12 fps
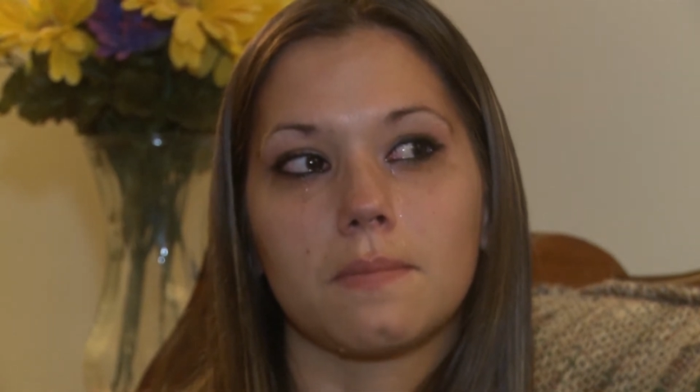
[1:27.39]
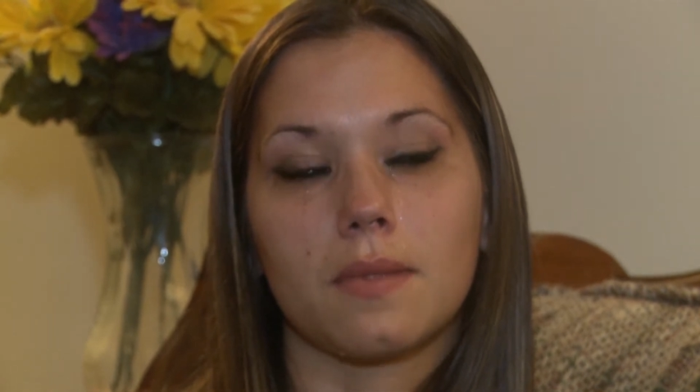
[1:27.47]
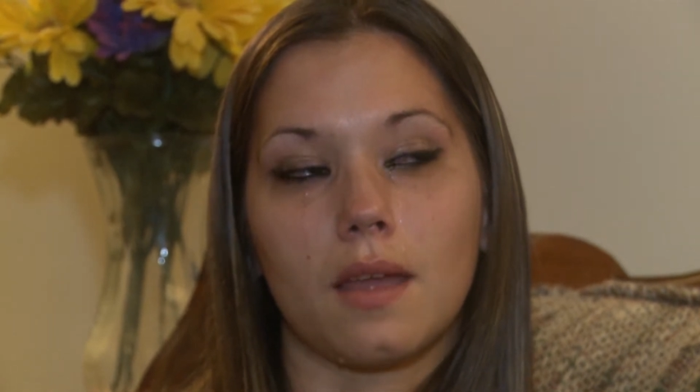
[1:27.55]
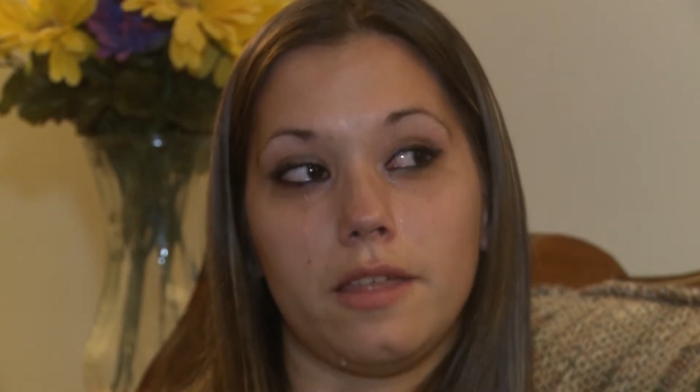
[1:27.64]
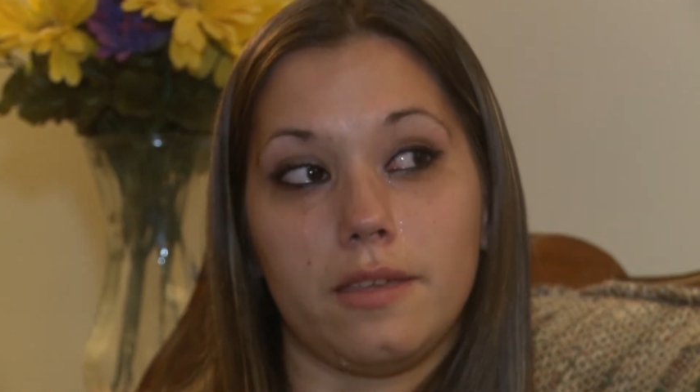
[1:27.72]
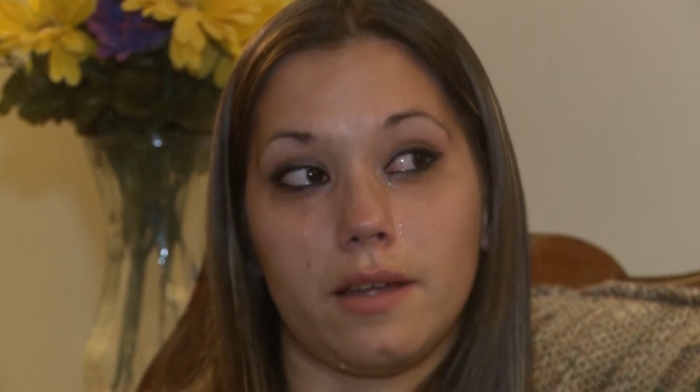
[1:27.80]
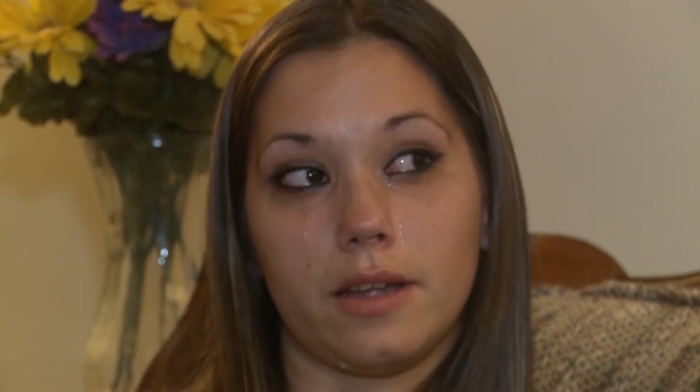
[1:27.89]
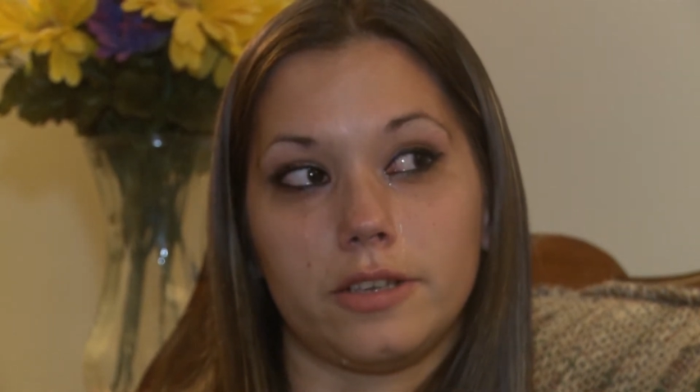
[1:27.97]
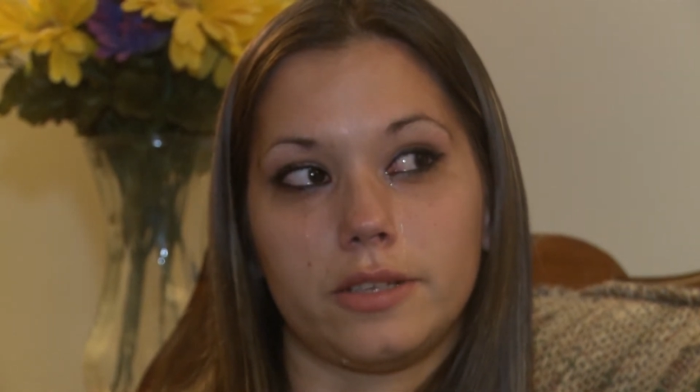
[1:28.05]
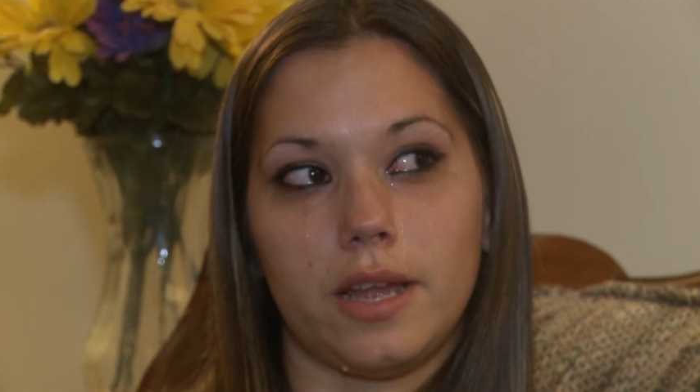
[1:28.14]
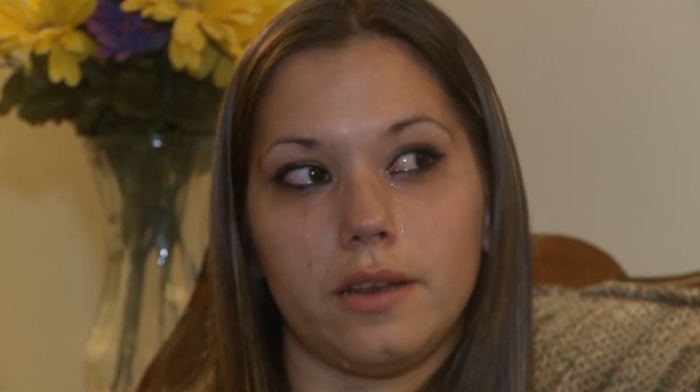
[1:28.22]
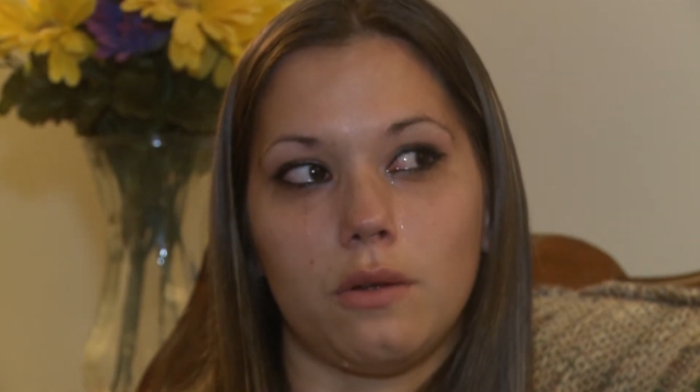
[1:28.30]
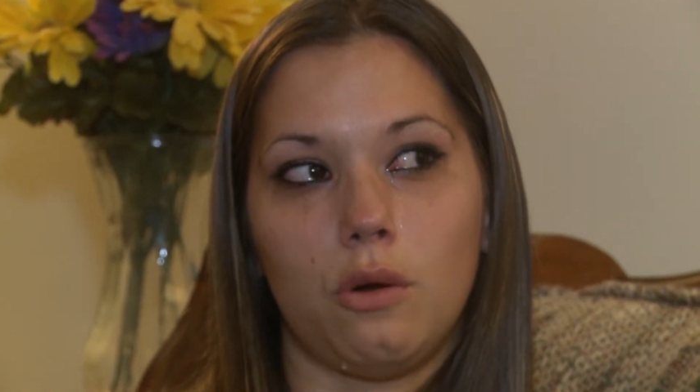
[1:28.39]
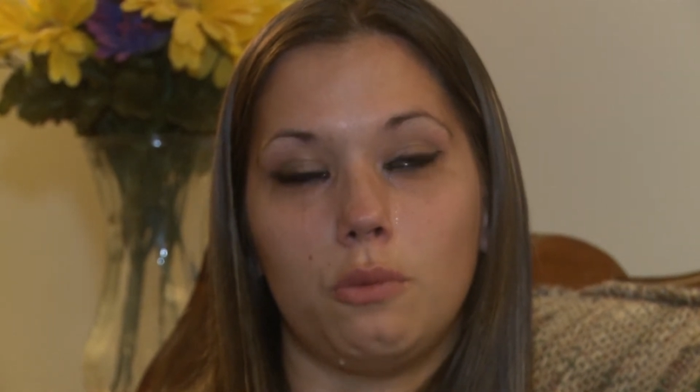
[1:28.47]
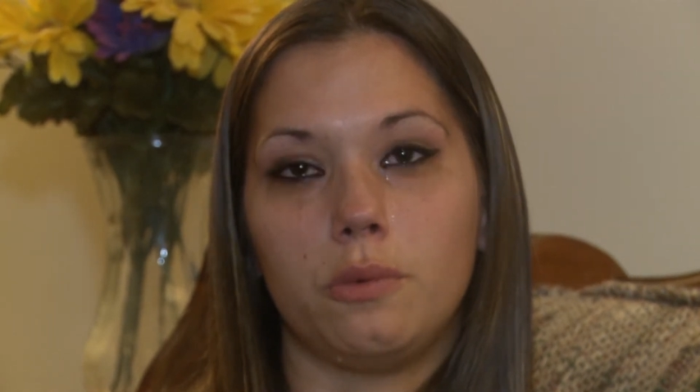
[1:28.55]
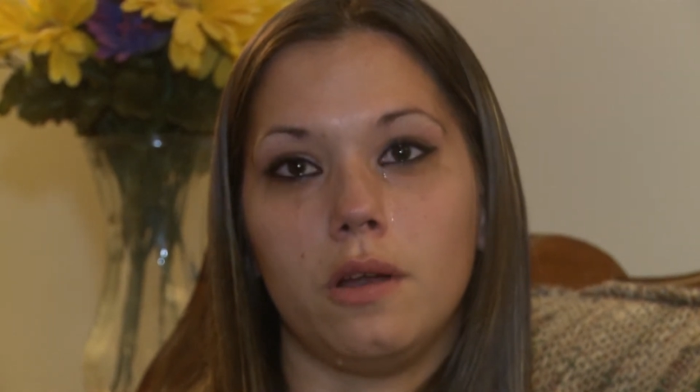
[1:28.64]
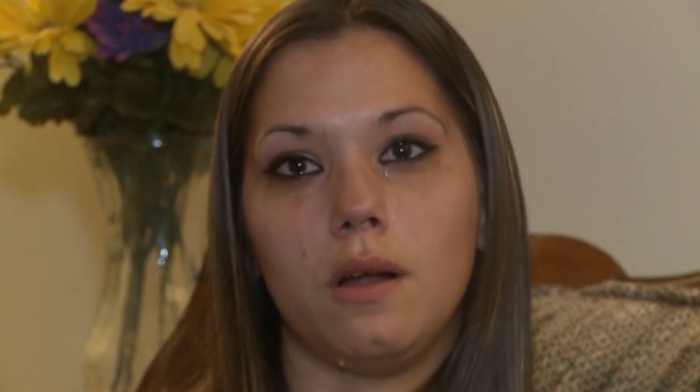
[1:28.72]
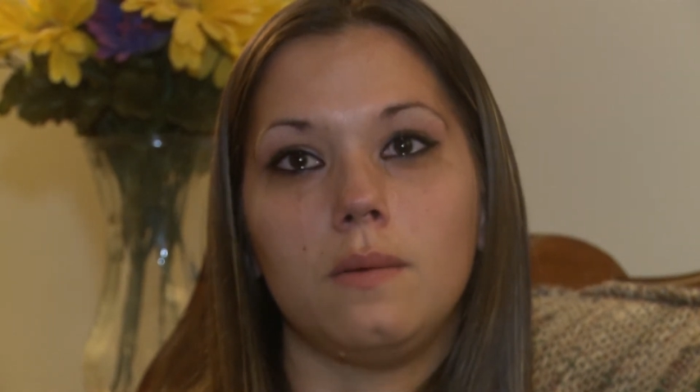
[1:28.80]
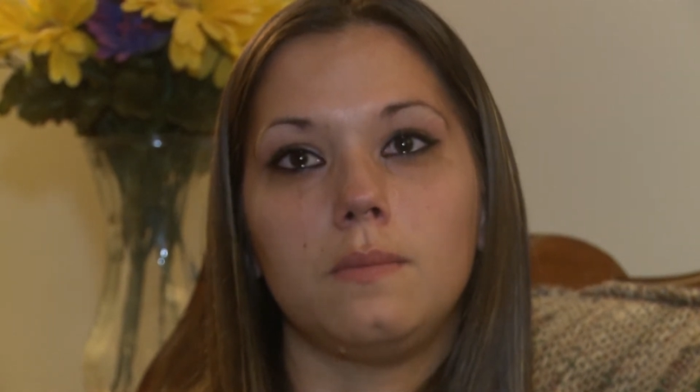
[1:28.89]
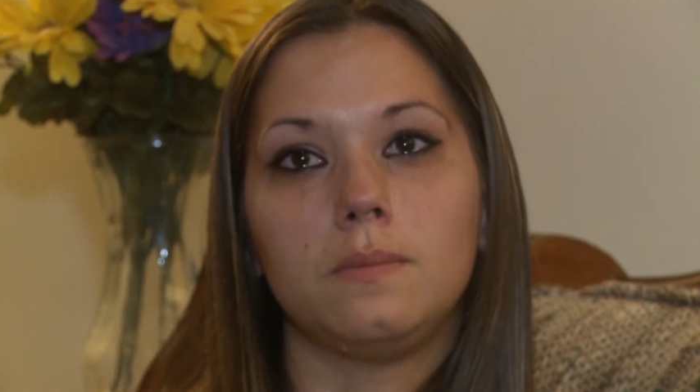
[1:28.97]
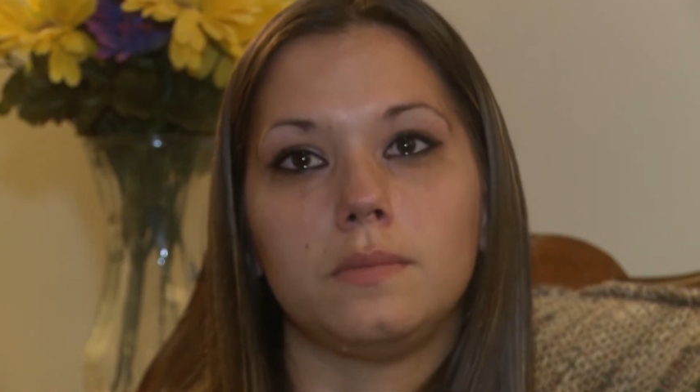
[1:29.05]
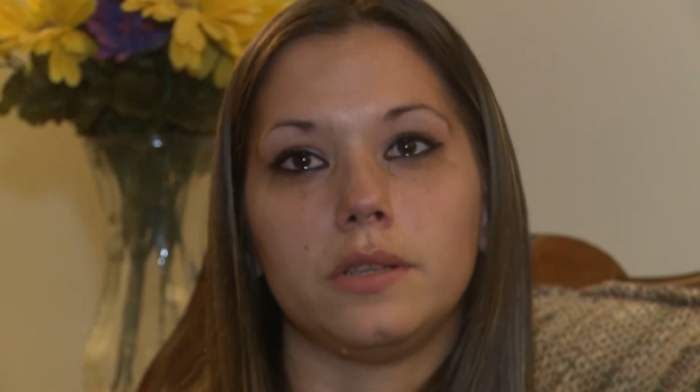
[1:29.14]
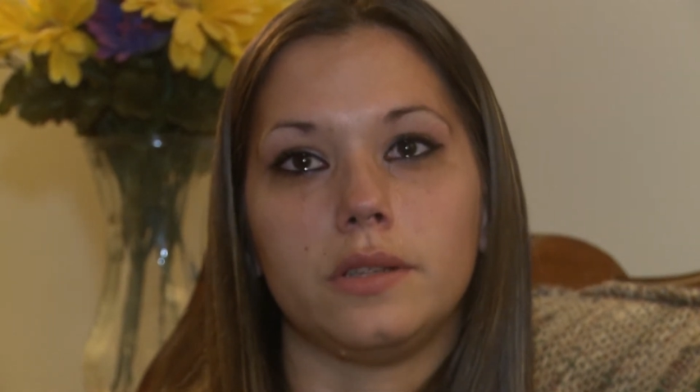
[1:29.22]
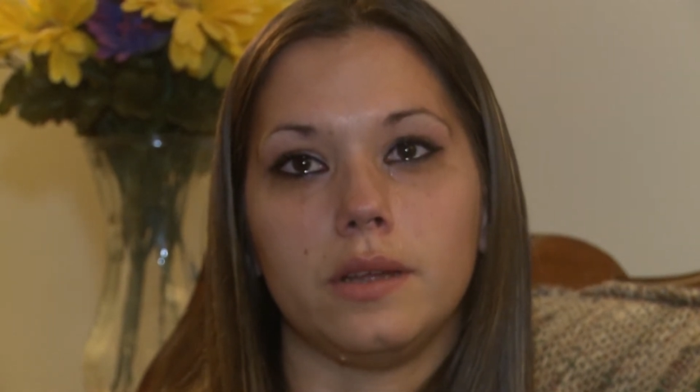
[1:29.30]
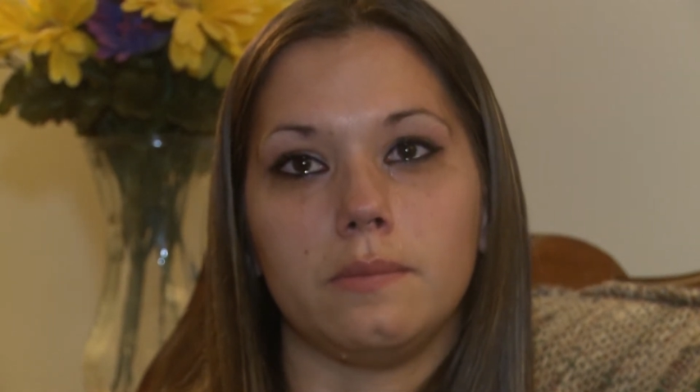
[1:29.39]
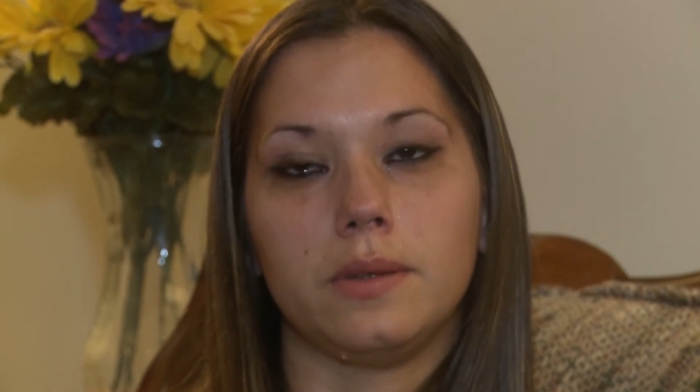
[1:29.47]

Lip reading: I think I just had to open up to them